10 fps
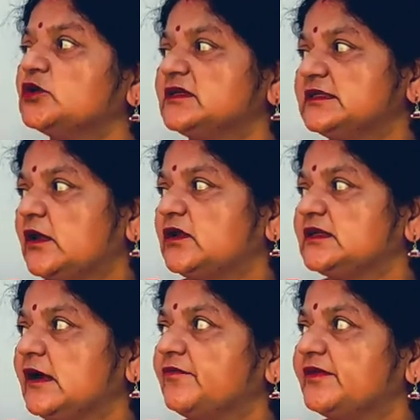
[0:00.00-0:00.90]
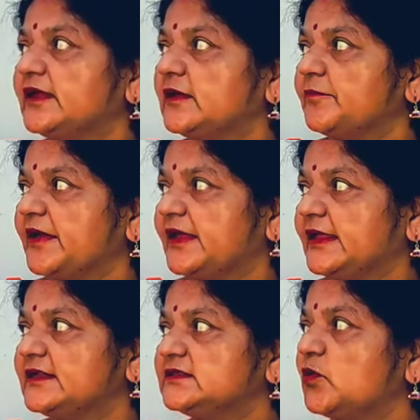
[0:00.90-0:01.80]
whether they
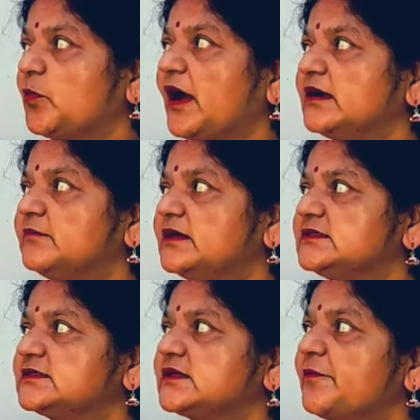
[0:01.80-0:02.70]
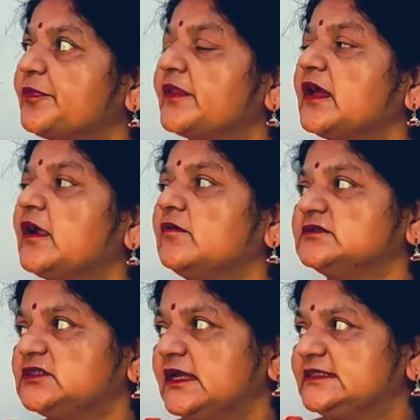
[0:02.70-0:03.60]
wear the pajamas,
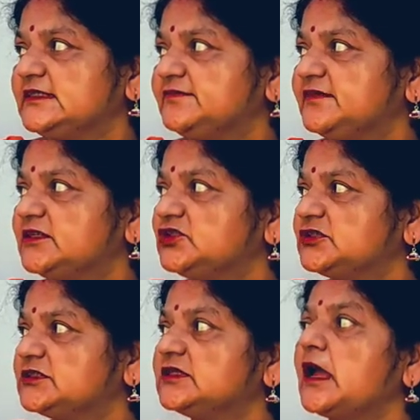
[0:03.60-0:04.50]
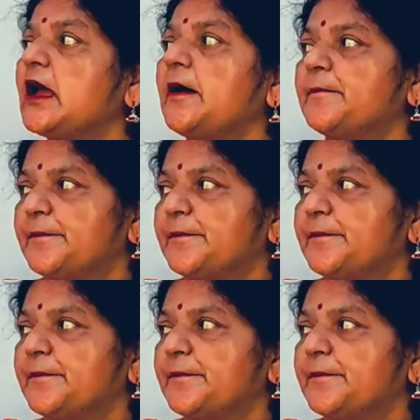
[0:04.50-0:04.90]
watch the television,